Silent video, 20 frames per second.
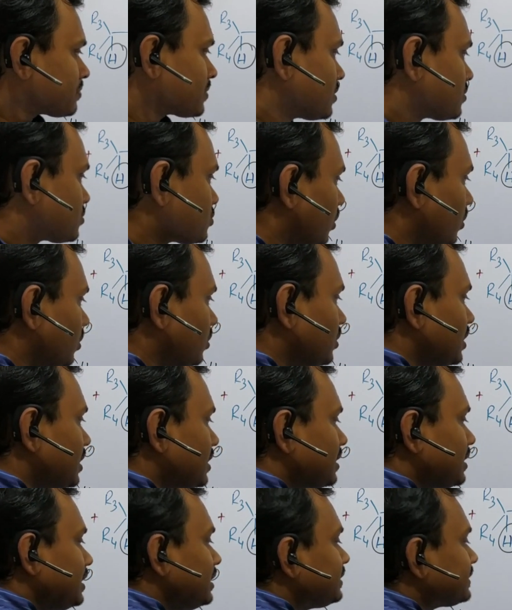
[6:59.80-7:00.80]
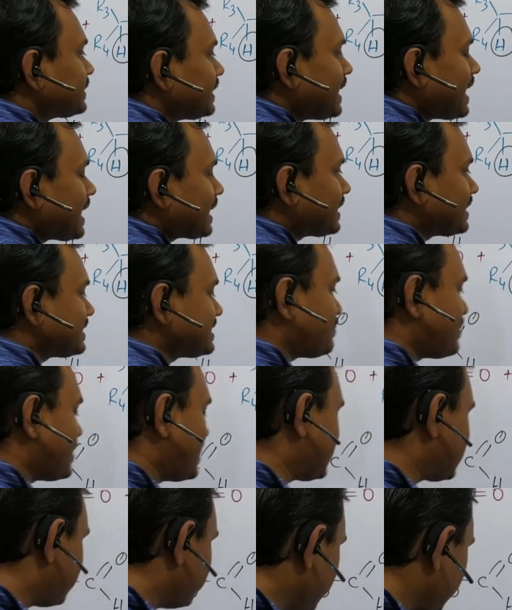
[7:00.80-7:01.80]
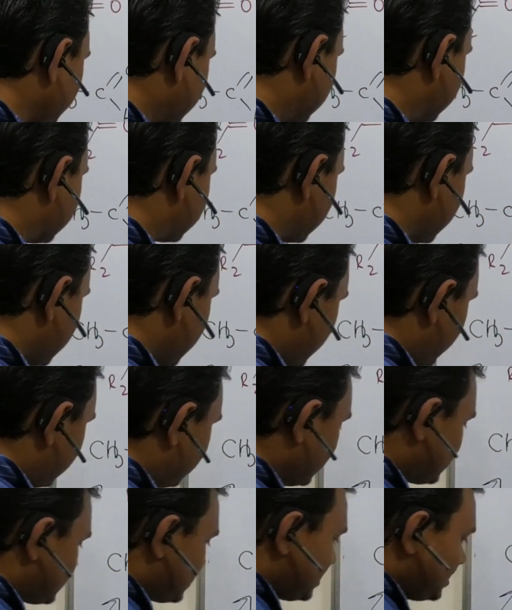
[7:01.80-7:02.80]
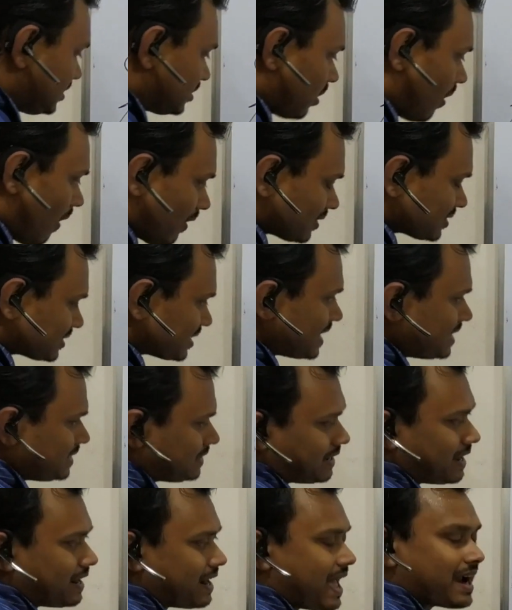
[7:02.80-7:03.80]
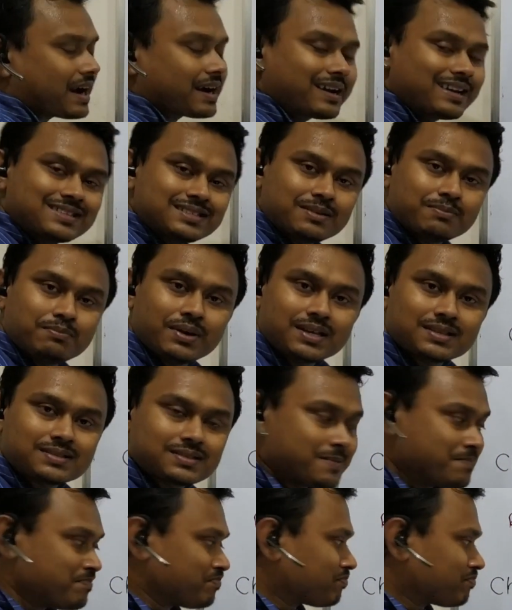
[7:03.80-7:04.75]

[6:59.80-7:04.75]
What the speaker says: So it can act as a base, means this ethoxide can act as a base.